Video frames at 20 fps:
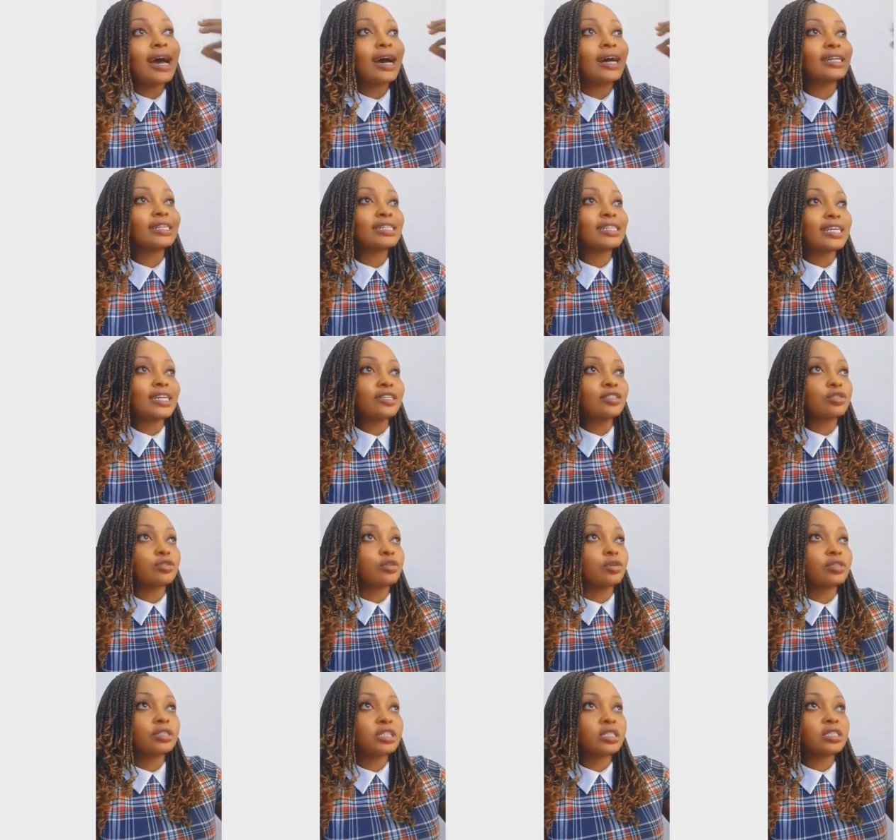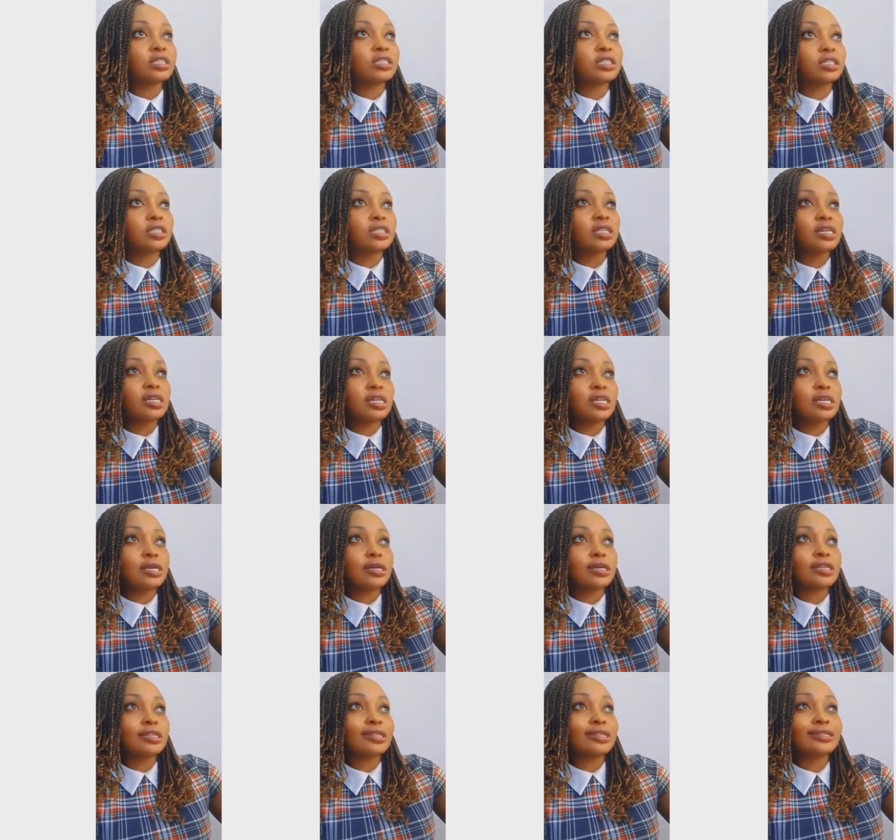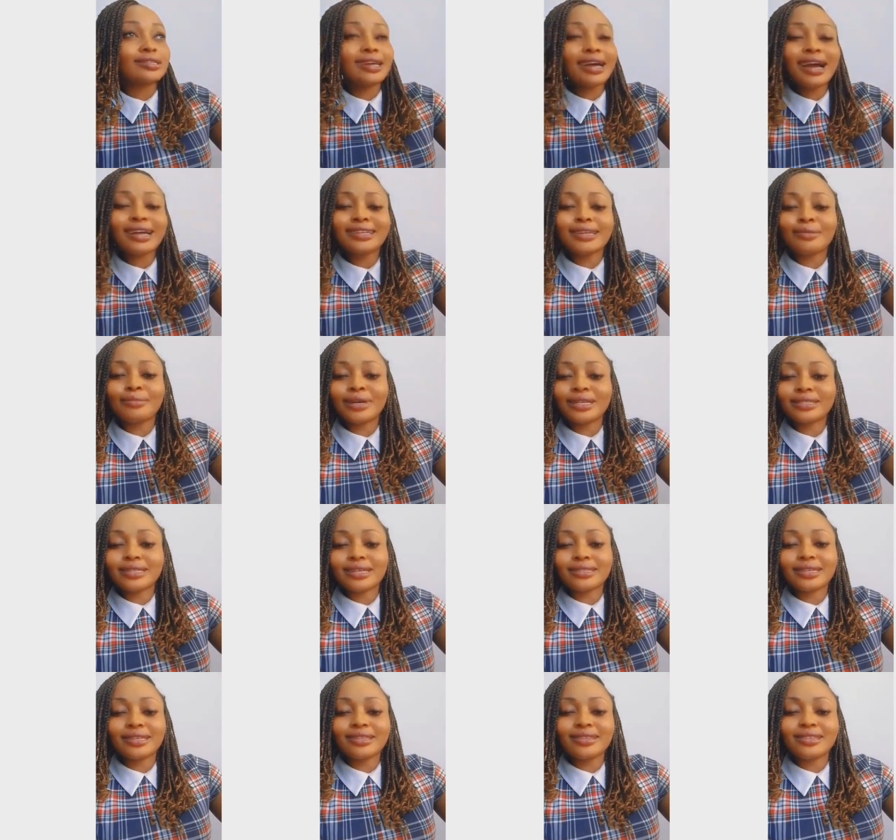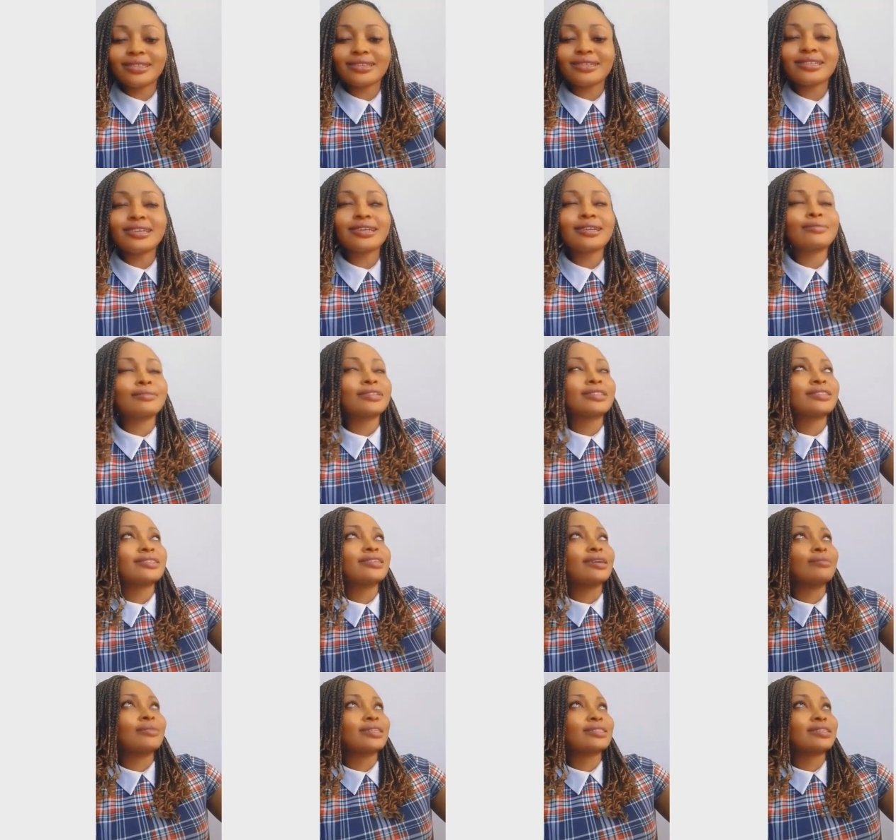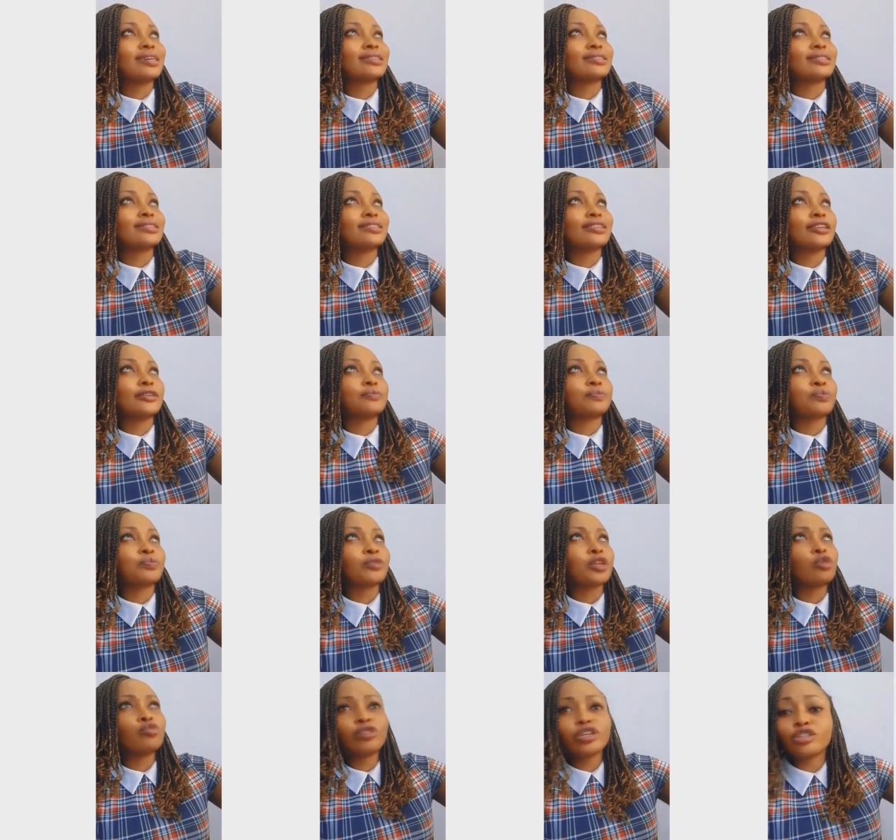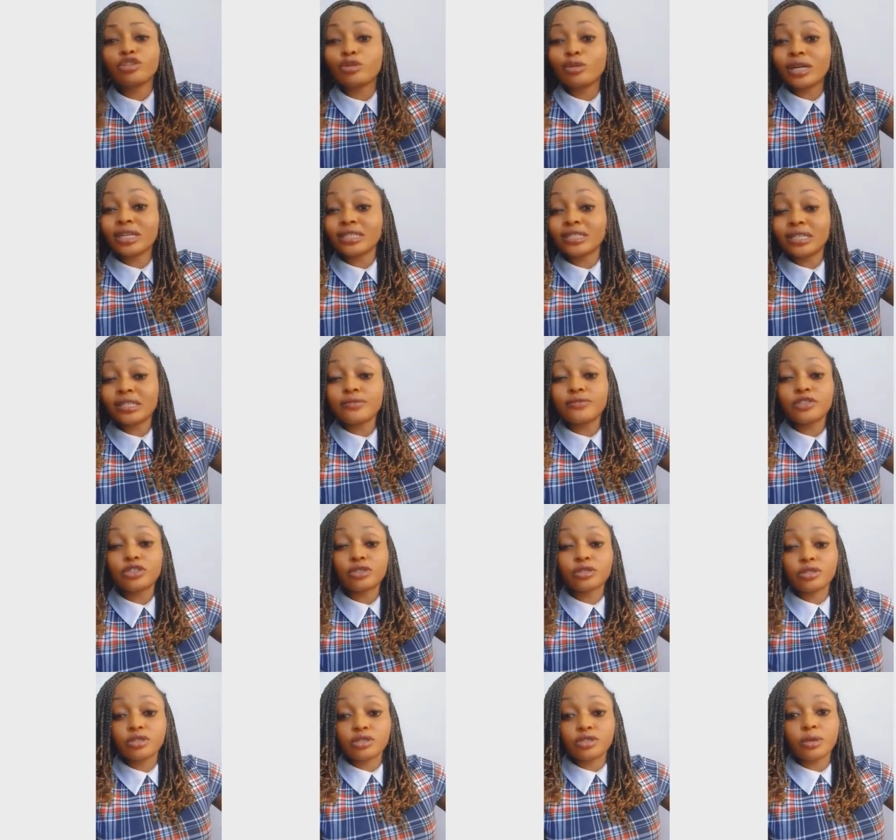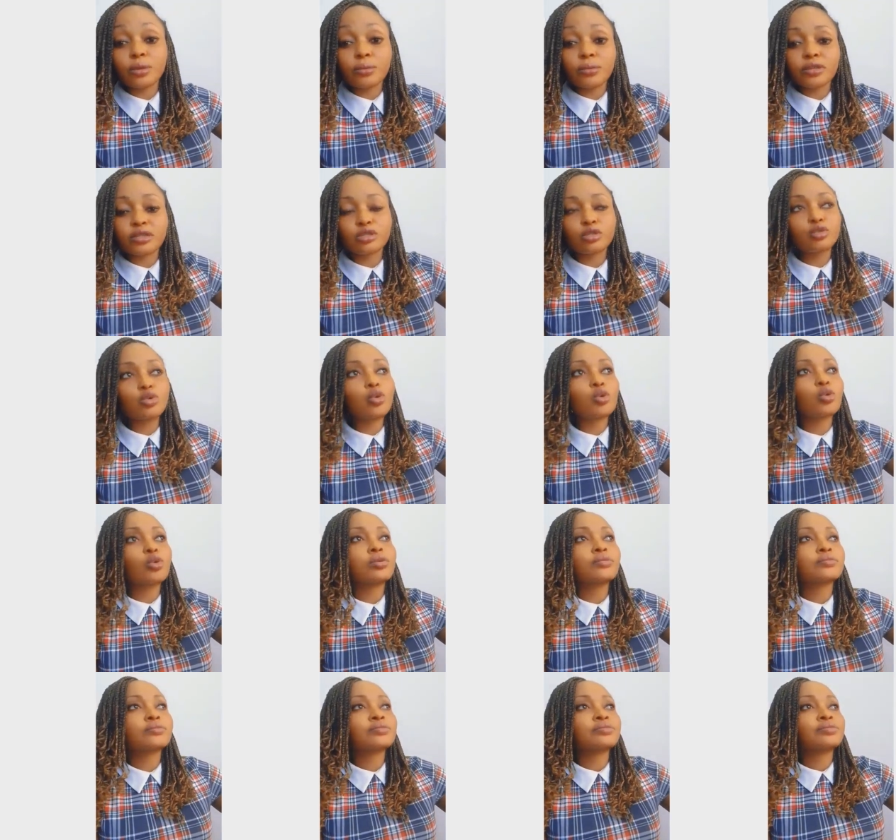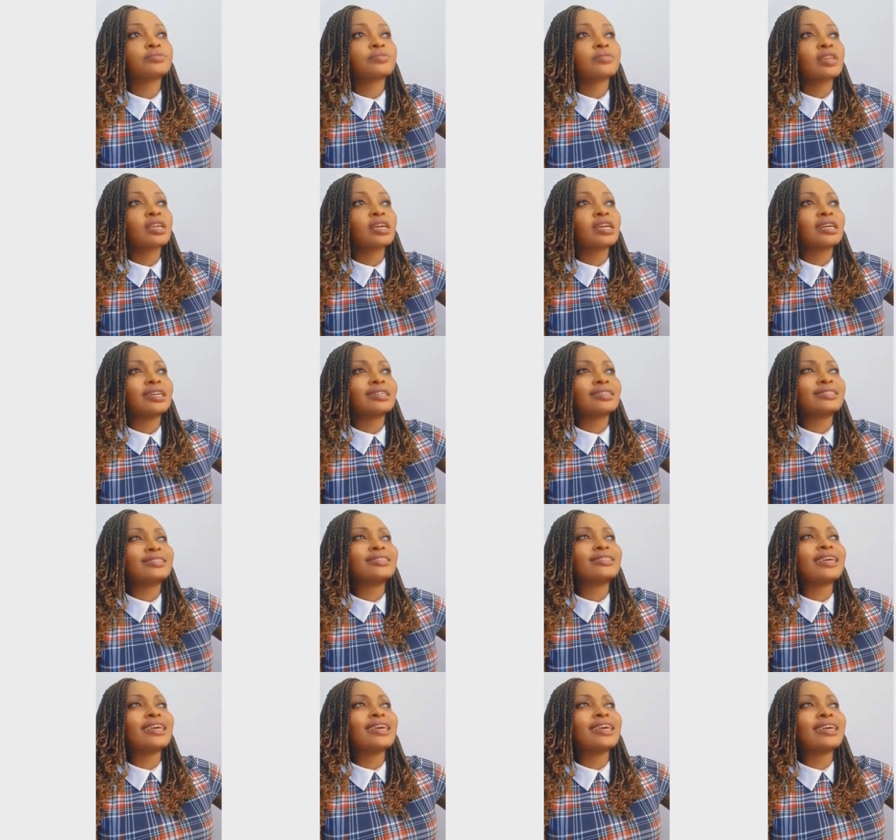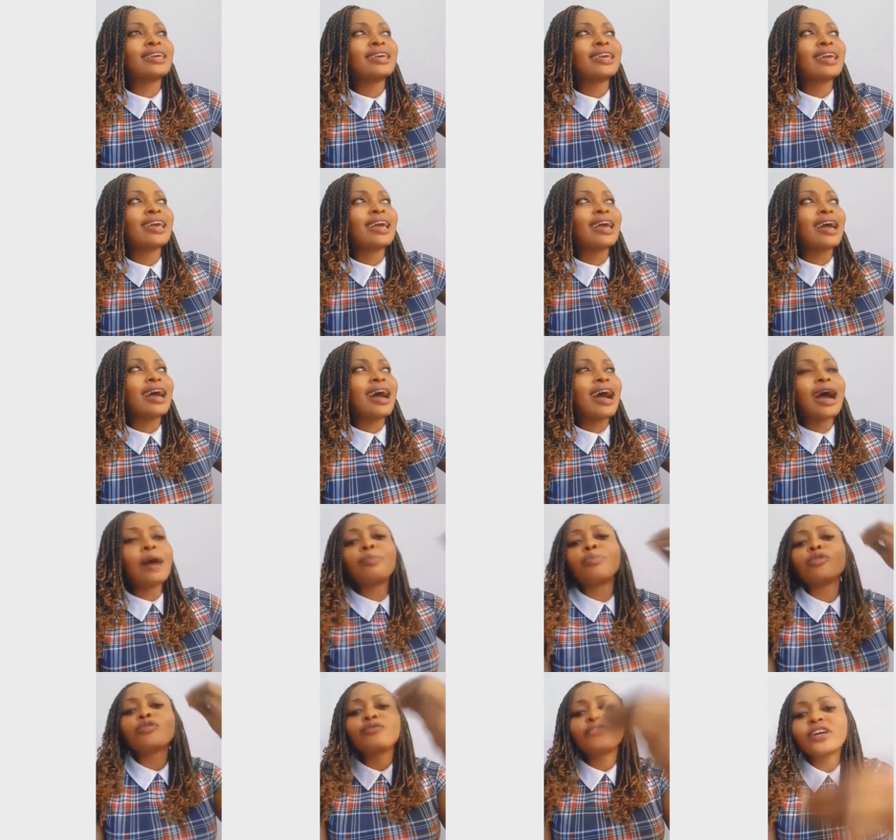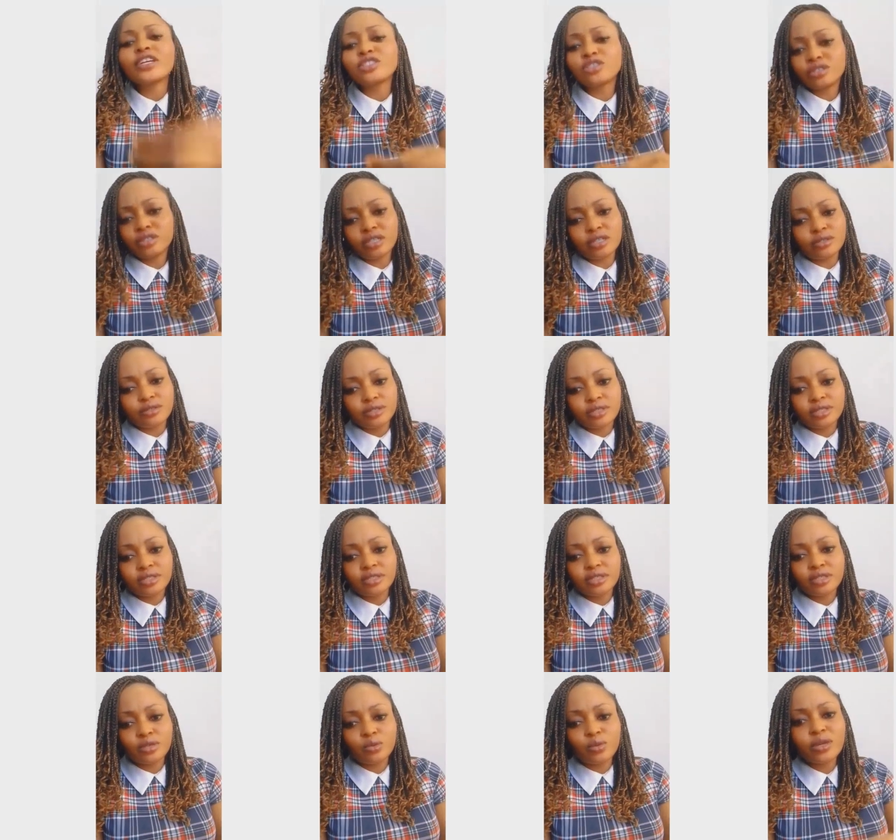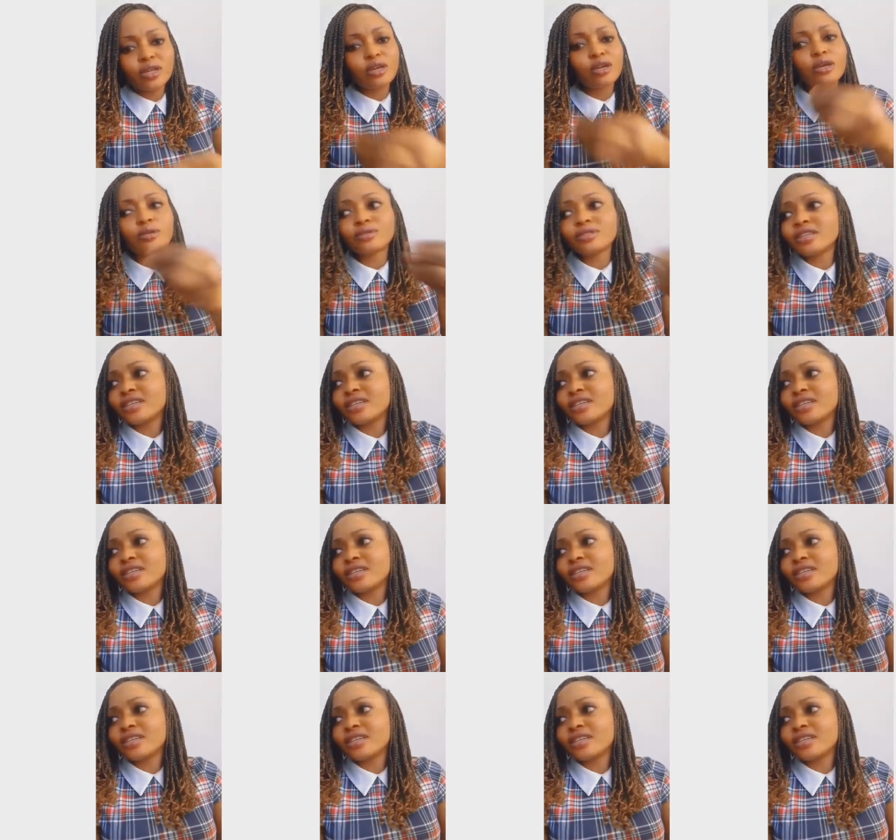And they studied. They had their masters. I think they did their masters in radio and television or something. So they are professionals when it comes.